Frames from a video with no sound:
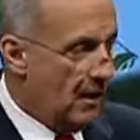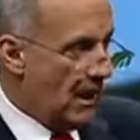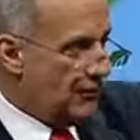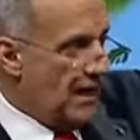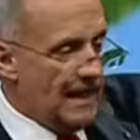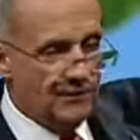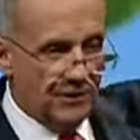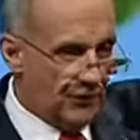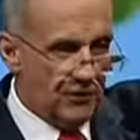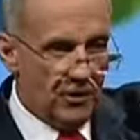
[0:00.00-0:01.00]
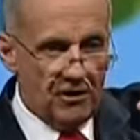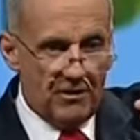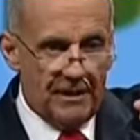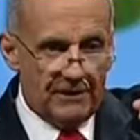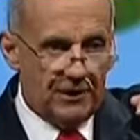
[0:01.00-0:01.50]
Our scientists can talk
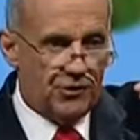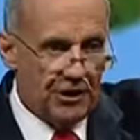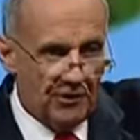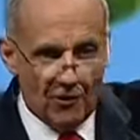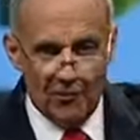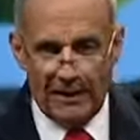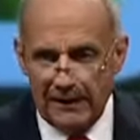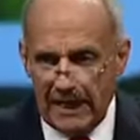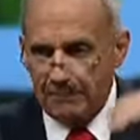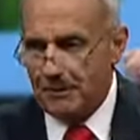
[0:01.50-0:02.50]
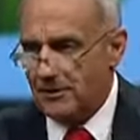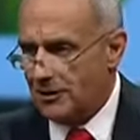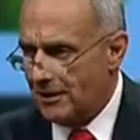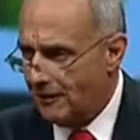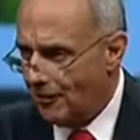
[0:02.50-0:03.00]
about the genome and the
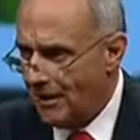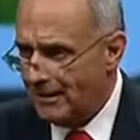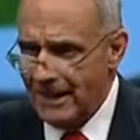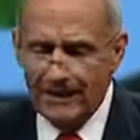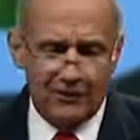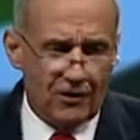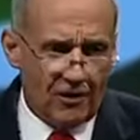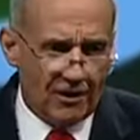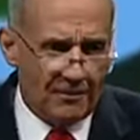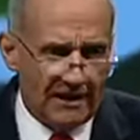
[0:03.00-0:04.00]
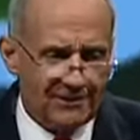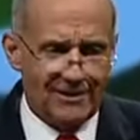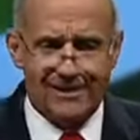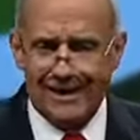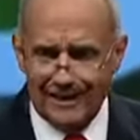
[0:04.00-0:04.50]
epigenome. They can talk about
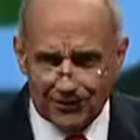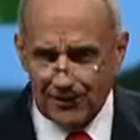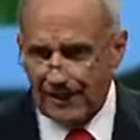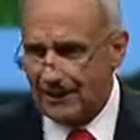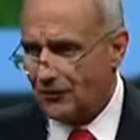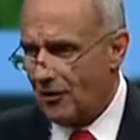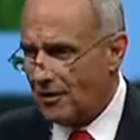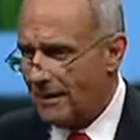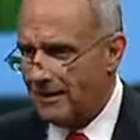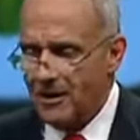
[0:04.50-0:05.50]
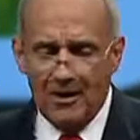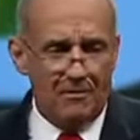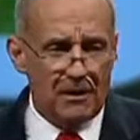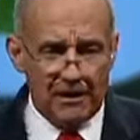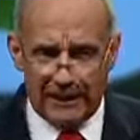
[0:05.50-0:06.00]
genetics. They can talk
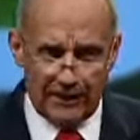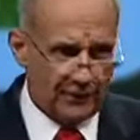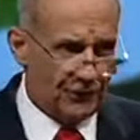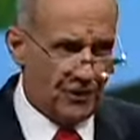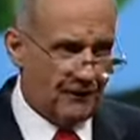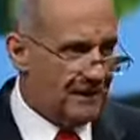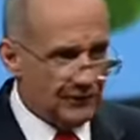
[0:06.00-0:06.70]
about molecular stuff.